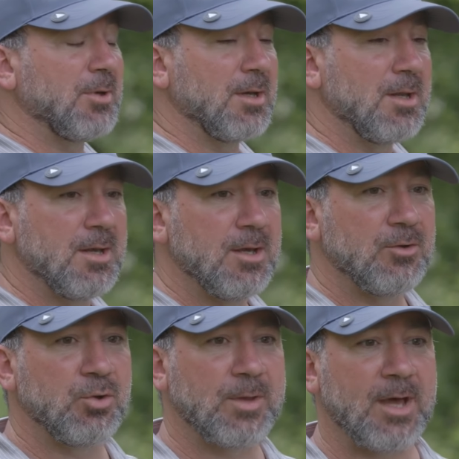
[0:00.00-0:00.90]
In
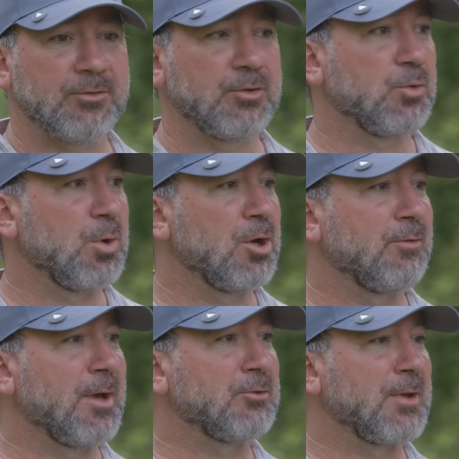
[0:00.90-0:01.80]

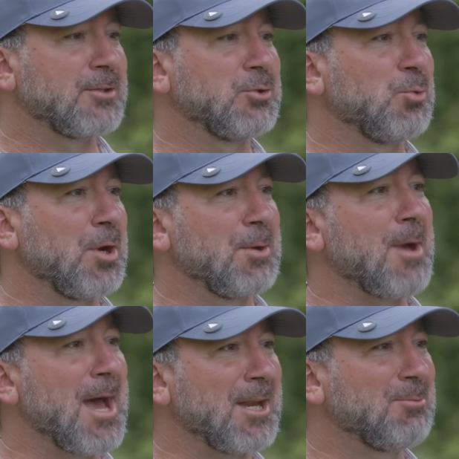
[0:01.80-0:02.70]
2012, I was actually running
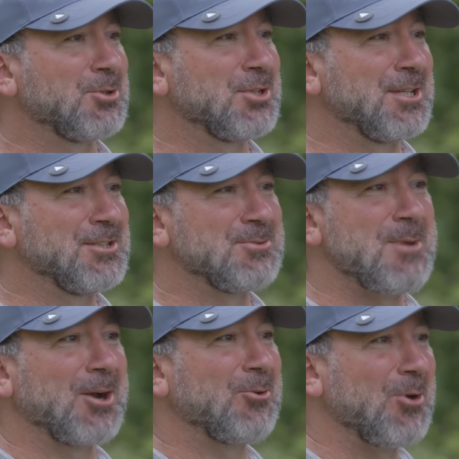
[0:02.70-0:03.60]
mining machines in
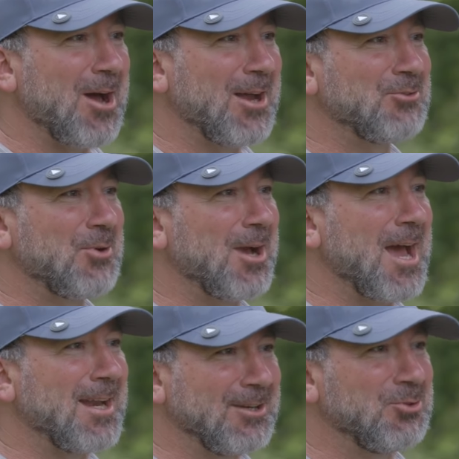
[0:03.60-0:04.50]
my garage, so I
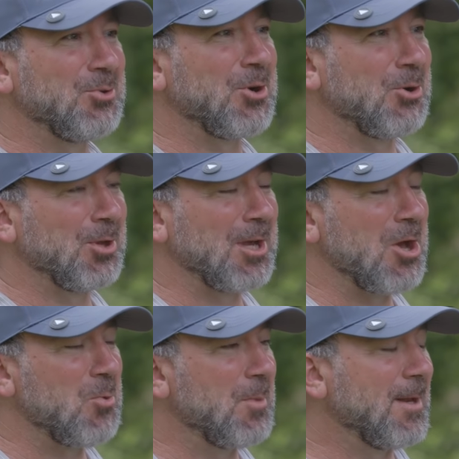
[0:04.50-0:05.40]
got into it early
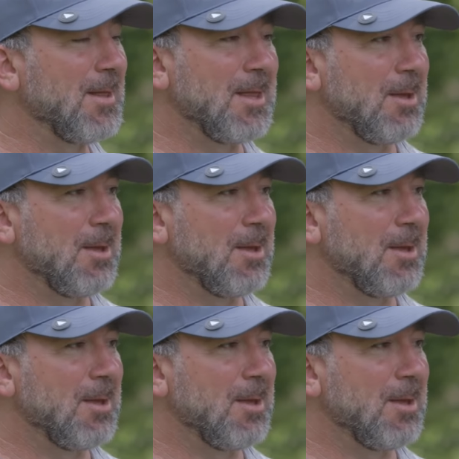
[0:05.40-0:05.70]
on. But